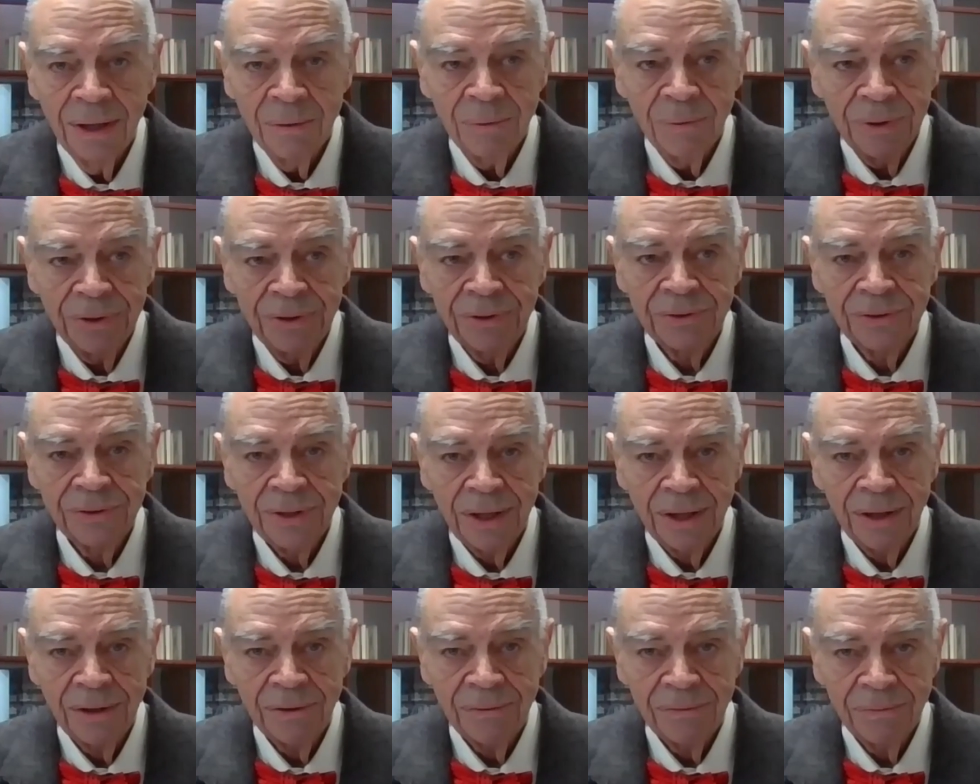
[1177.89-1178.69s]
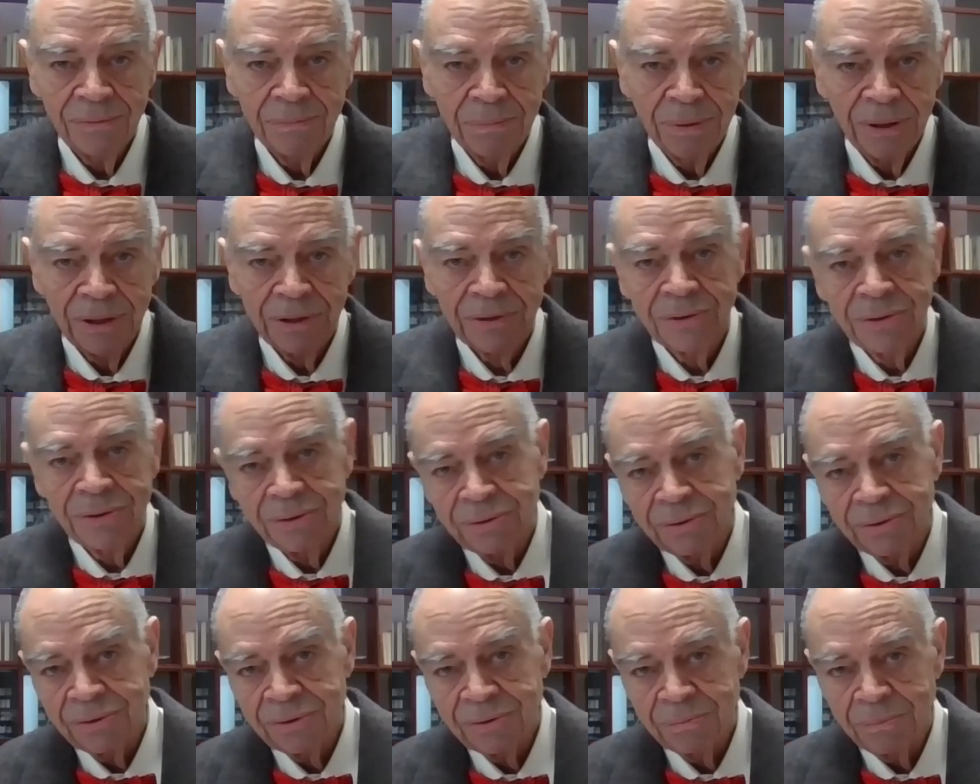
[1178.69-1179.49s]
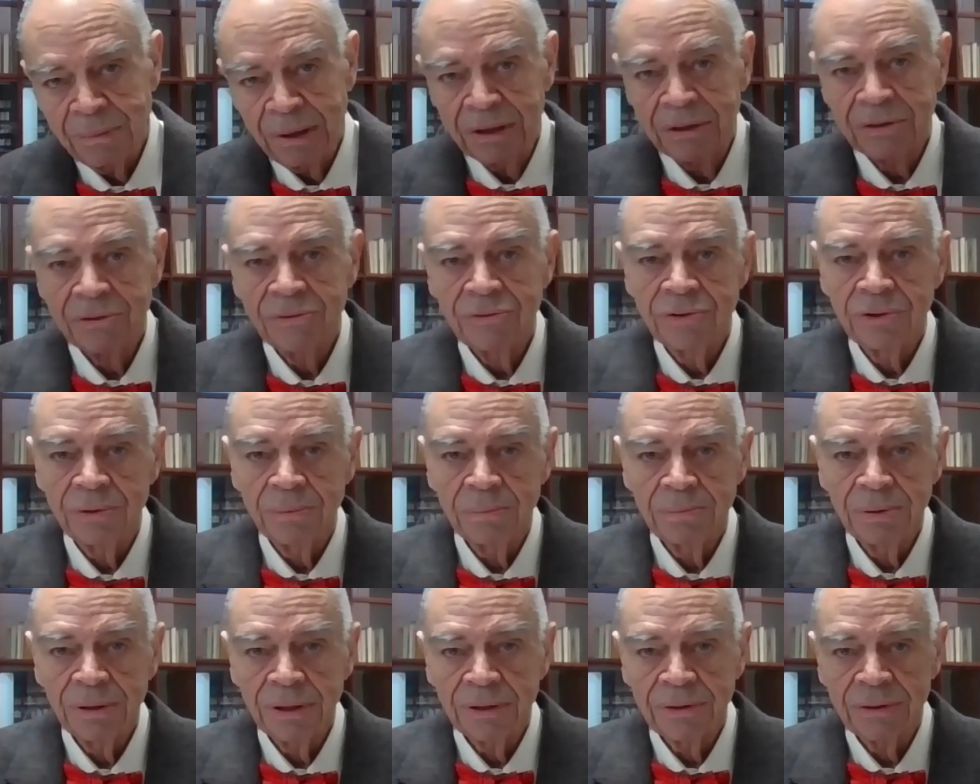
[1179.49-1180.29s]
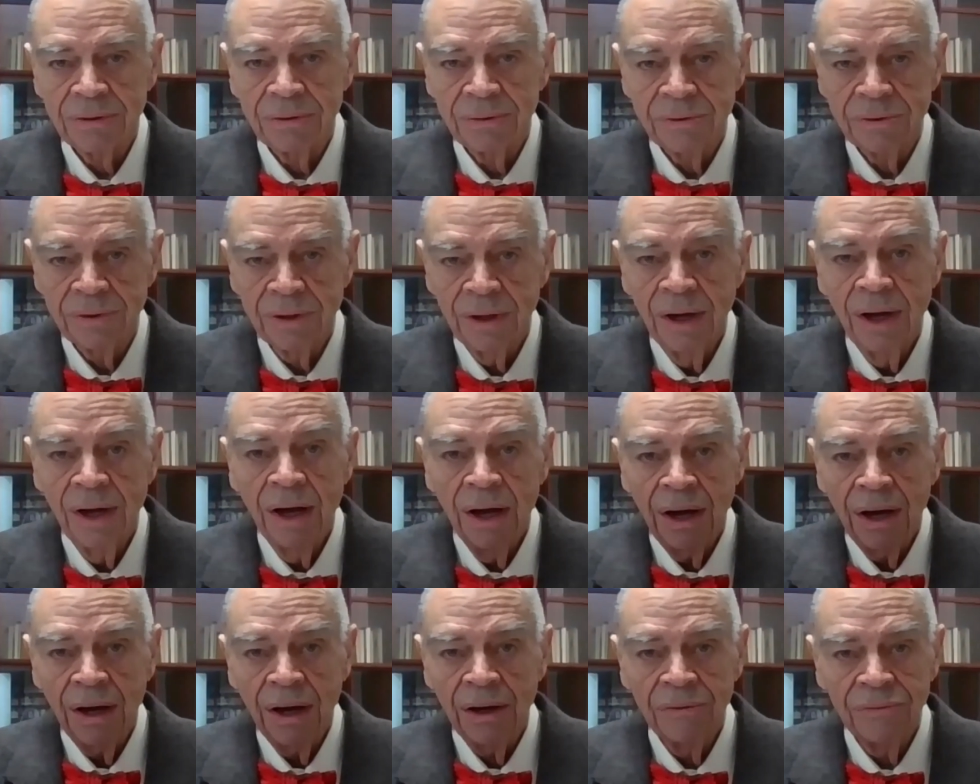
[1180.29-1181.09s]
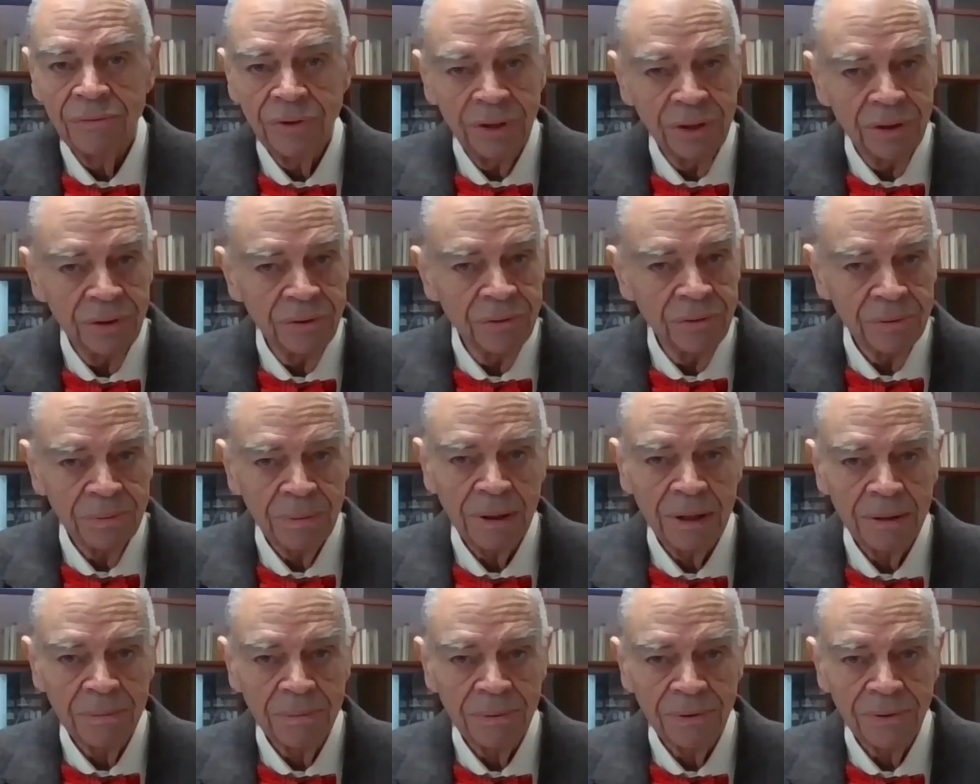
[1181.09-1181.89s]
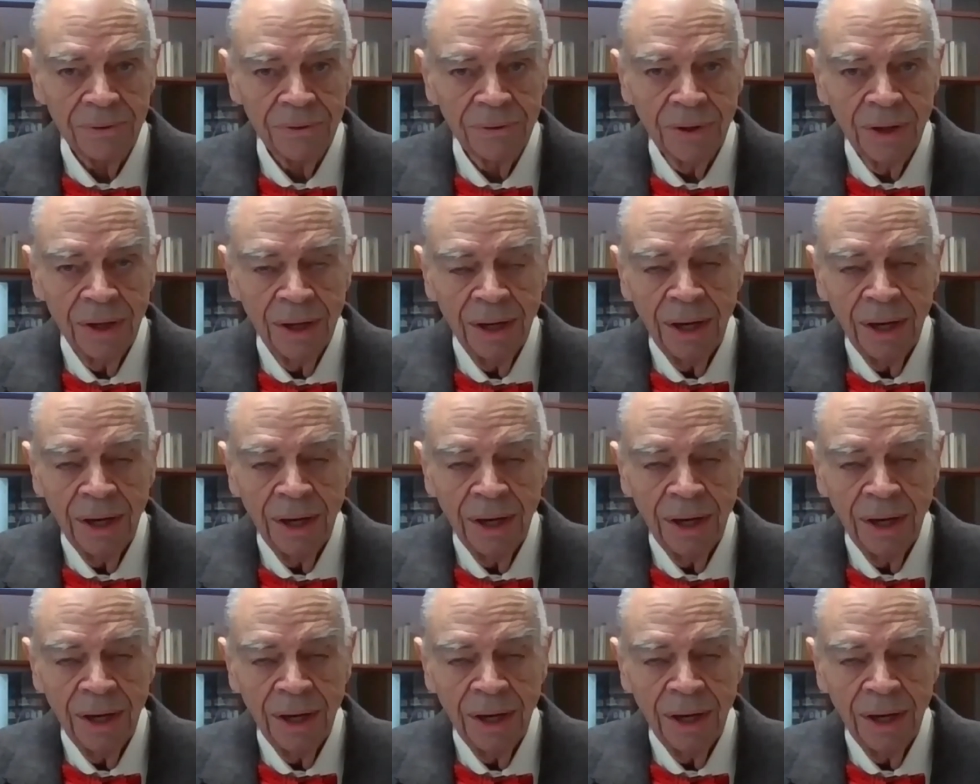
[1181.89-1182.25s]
We just have pictures, microfilm pictures of the newspapers.